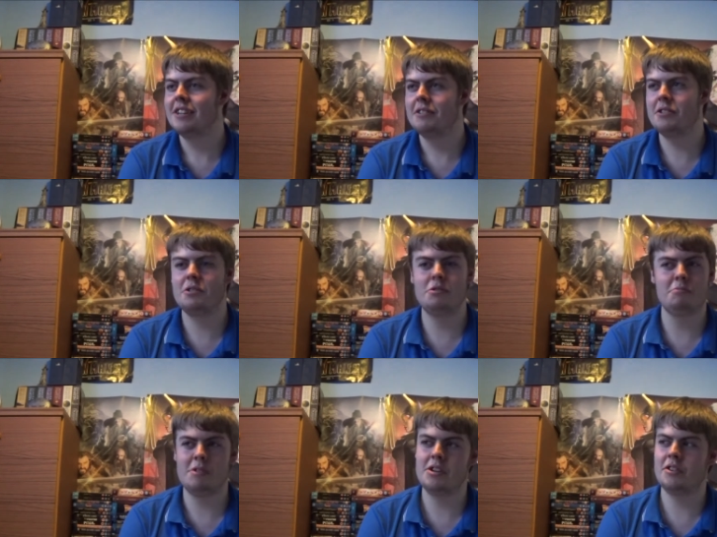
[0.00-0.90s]
which is
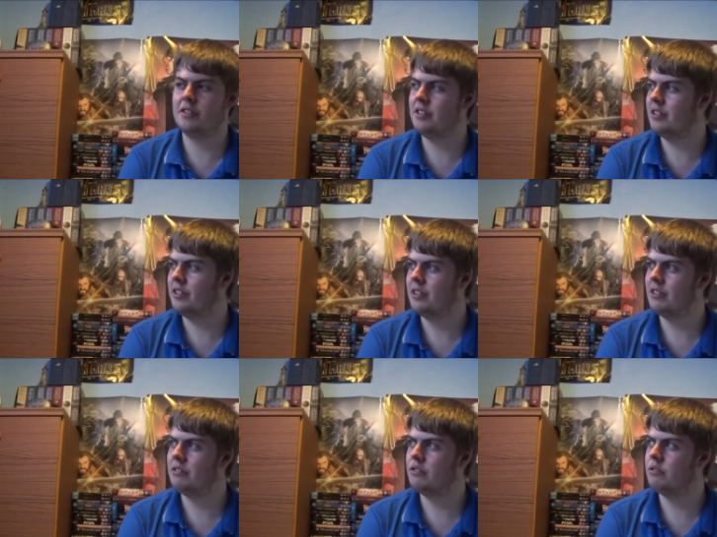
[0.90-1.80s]
weird.
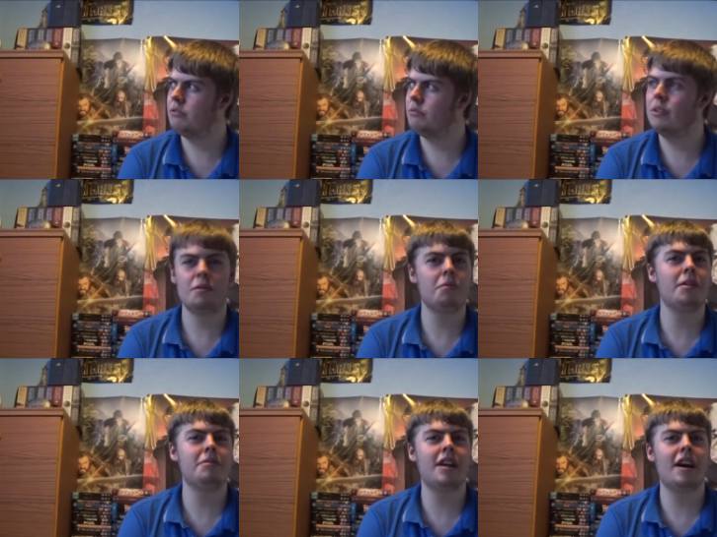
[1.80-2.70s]
Because
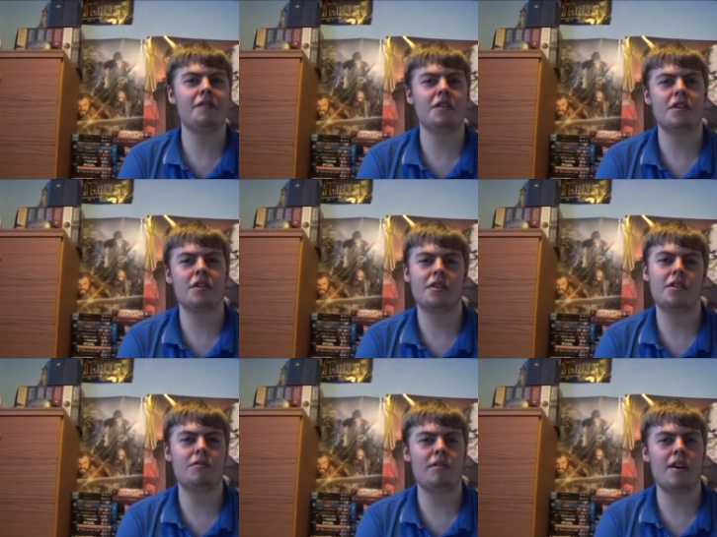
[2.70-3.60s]
why would they have their,
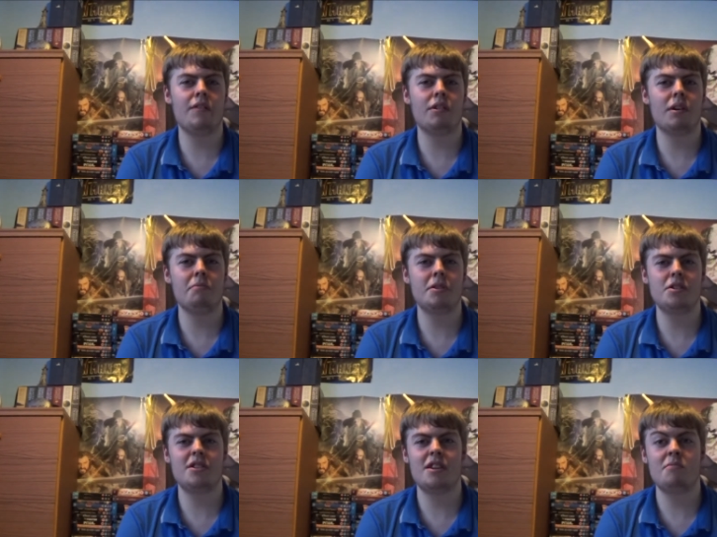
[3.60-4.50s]
their rival
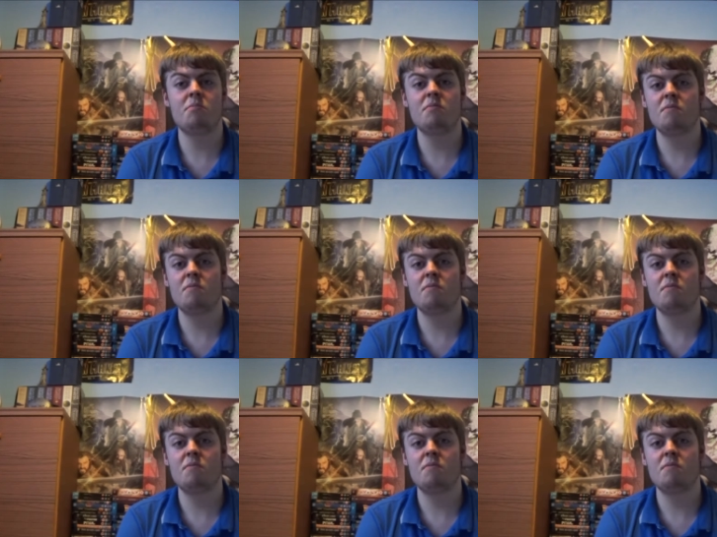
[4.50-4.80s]
company's name?